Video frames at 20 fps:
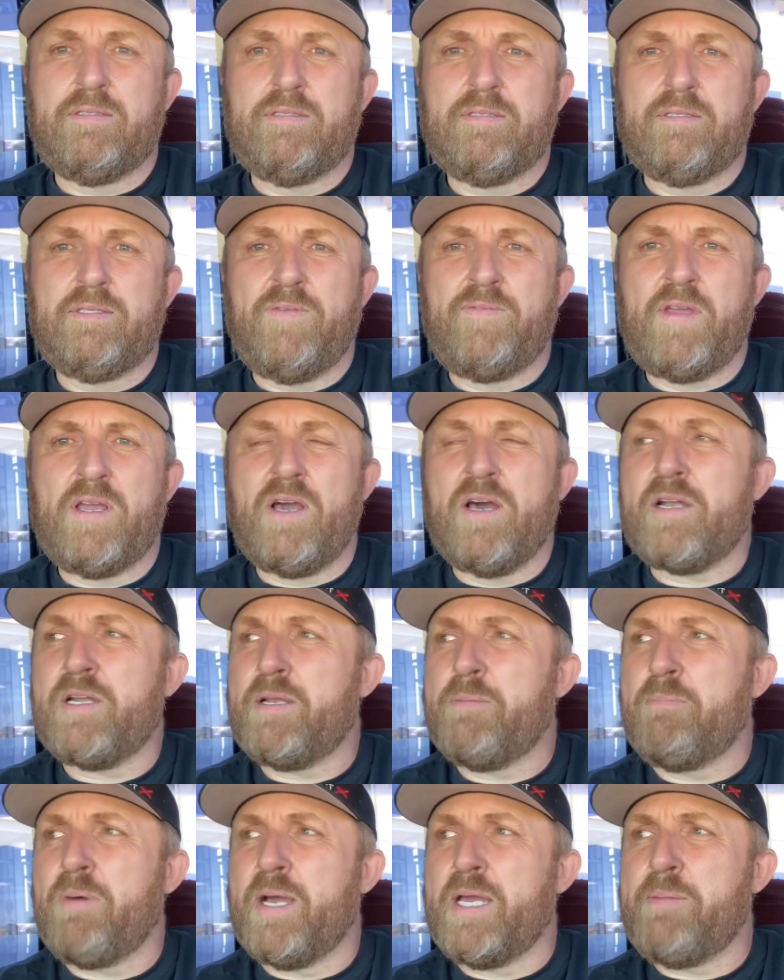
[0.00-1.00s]
if you got it to
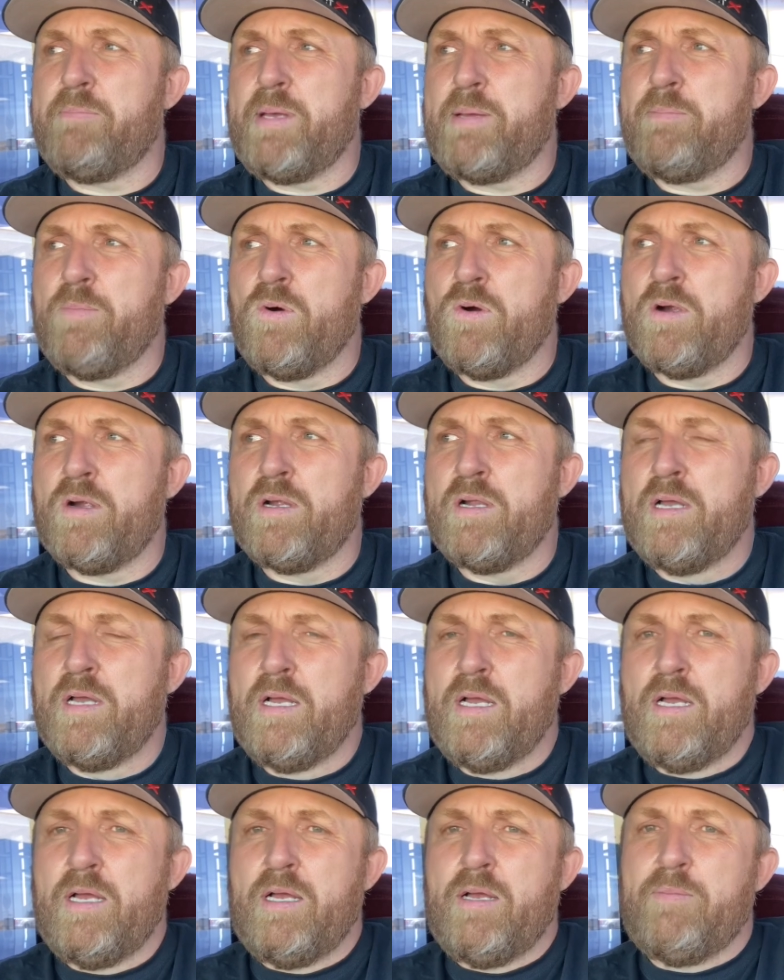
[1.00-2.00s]
bite a bit more.
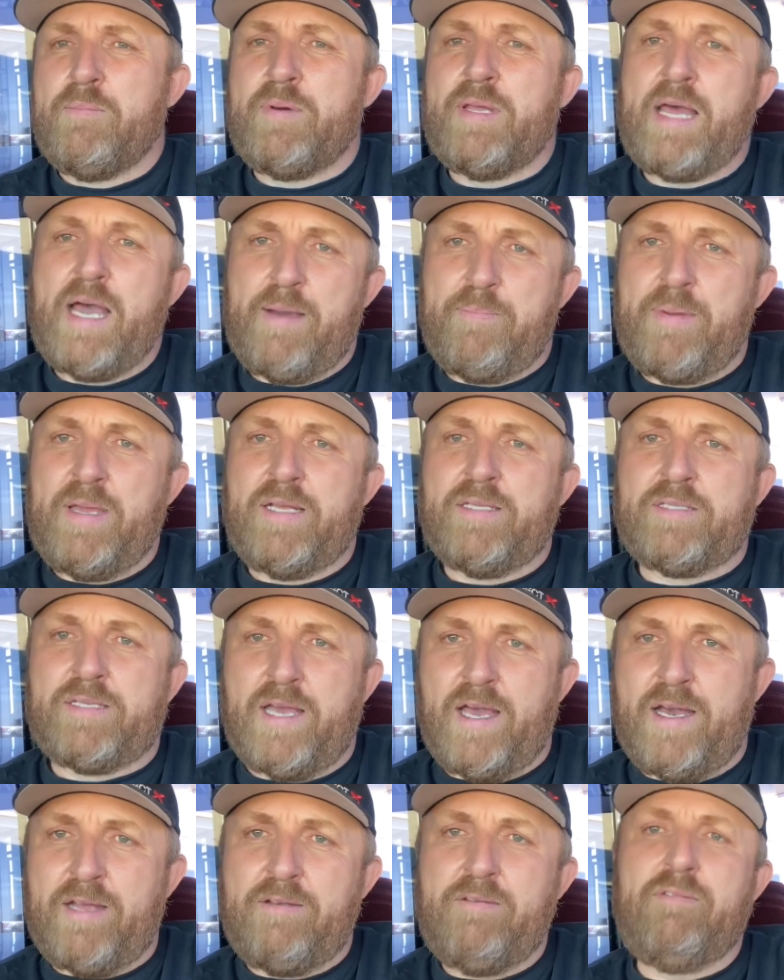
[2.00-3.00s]
But that being
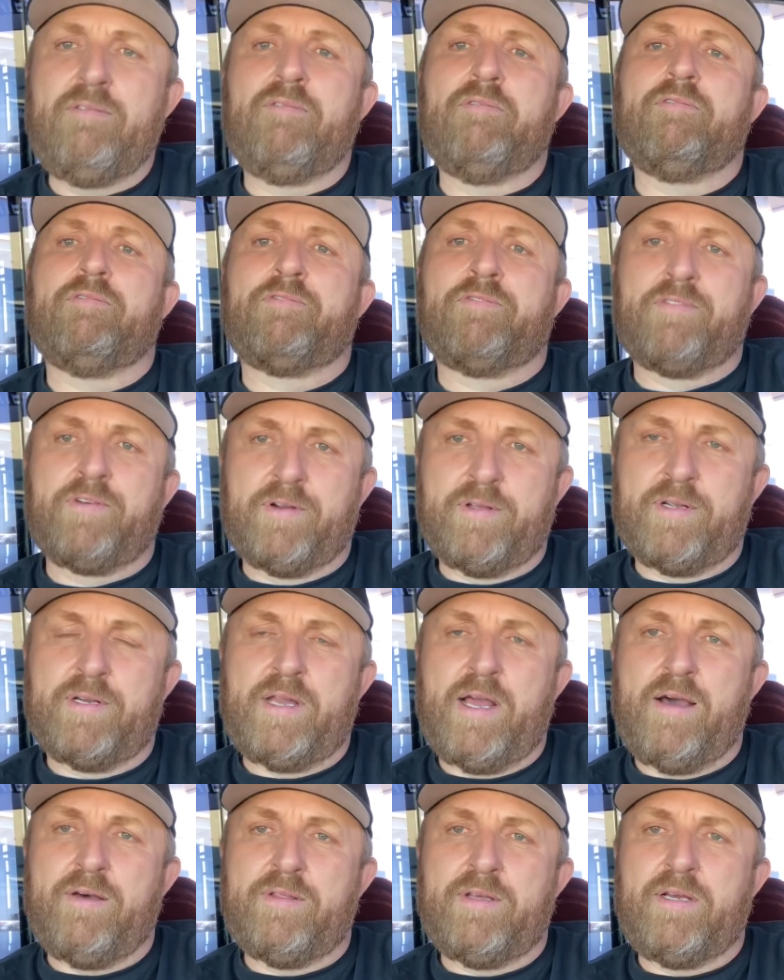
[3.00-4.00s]
said, further
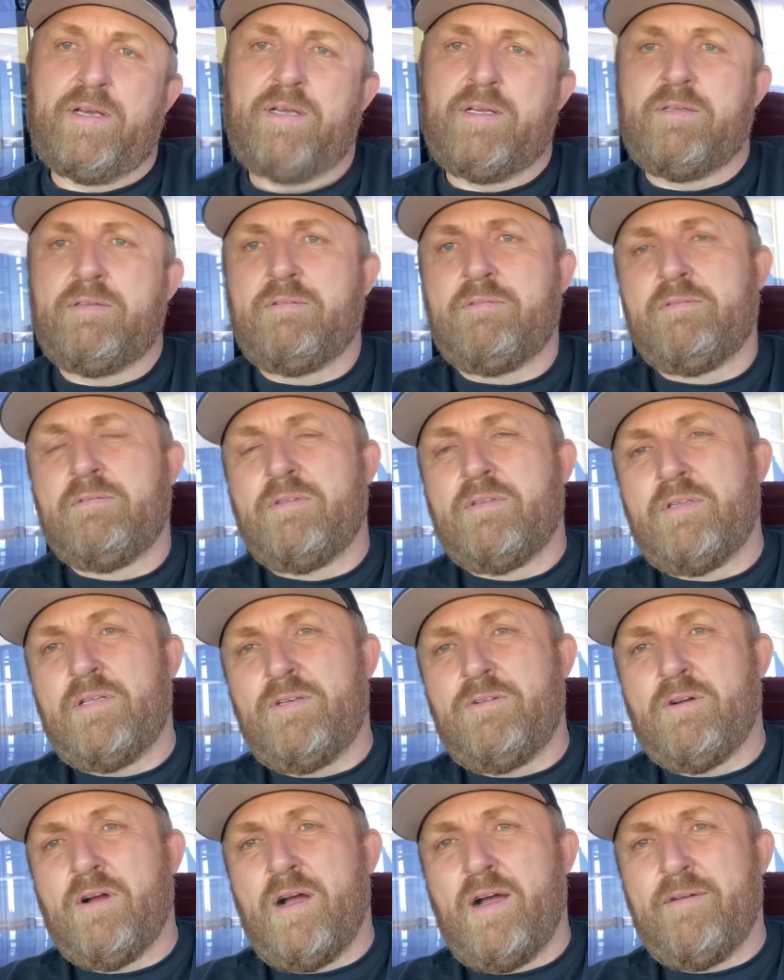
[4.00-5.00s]
down the
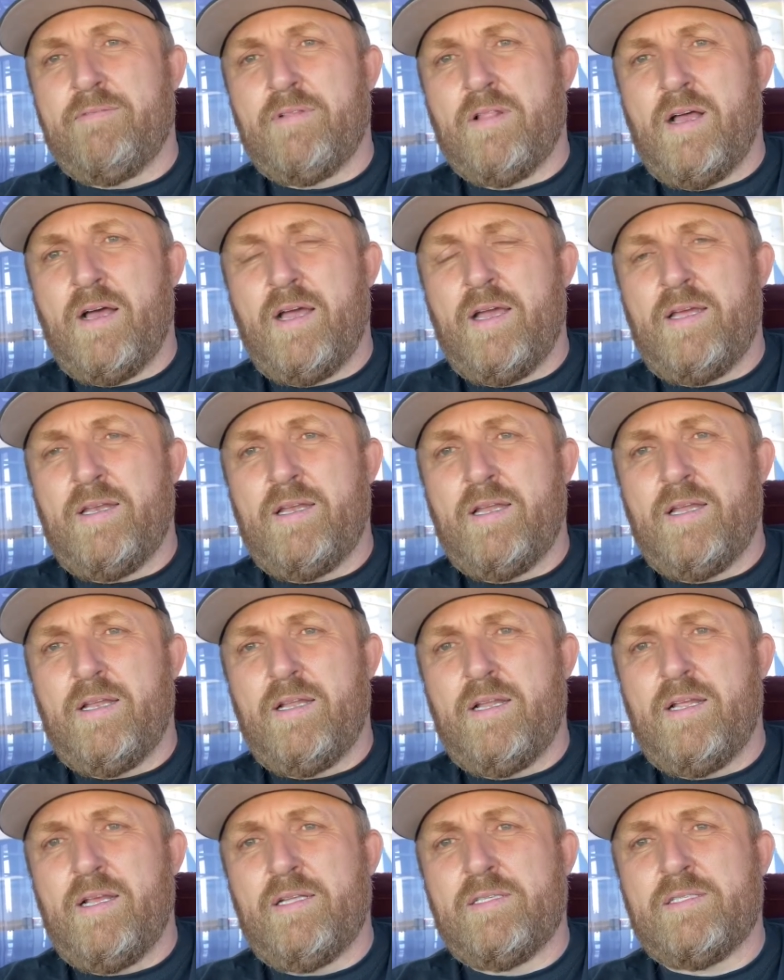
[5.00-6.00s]
drive line,
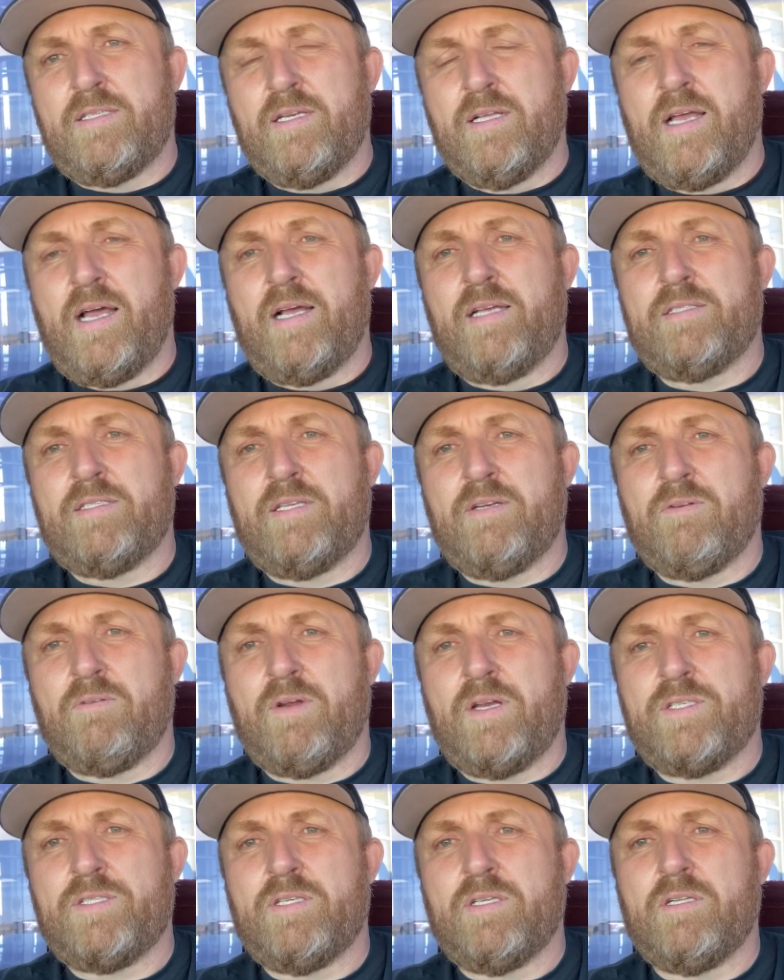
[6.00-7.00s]
it still has the
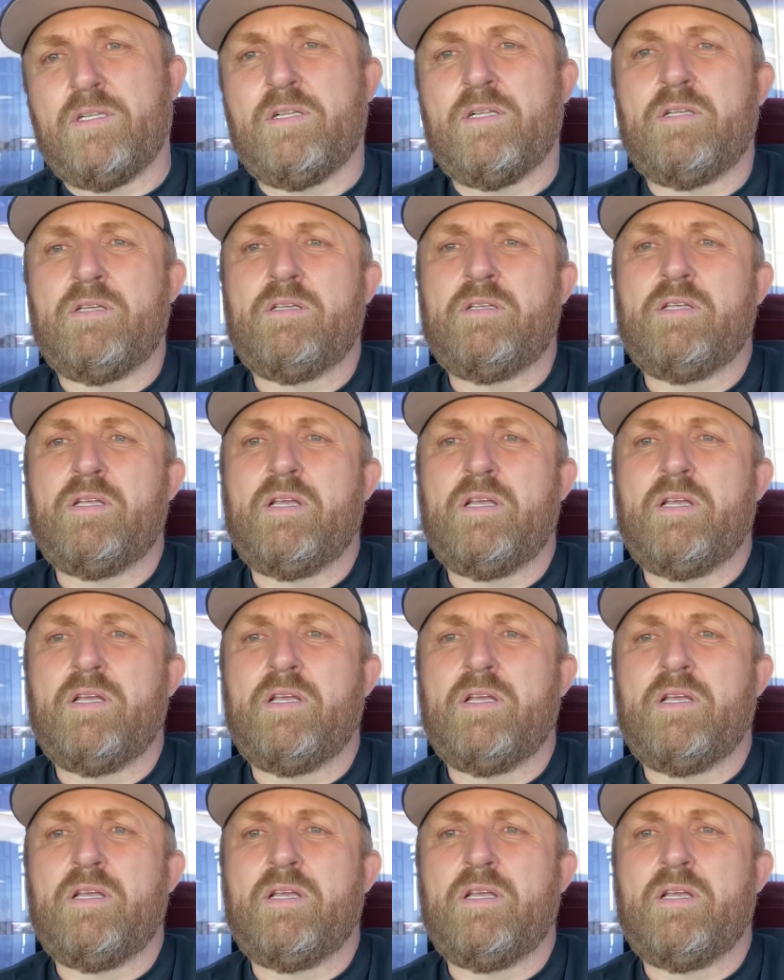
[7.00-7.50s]
original